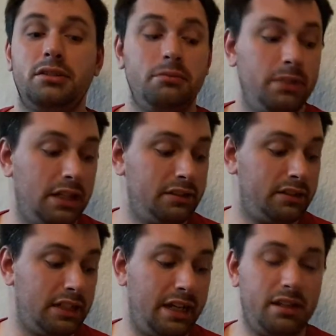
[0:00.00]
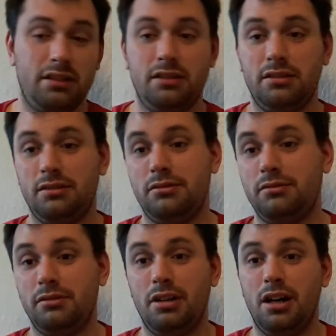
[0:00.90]
But as I say,
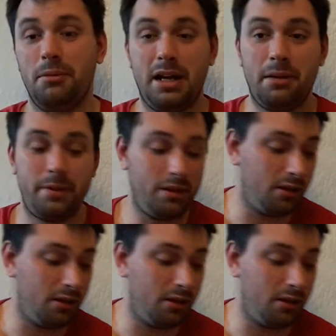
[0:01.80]
I'm happy that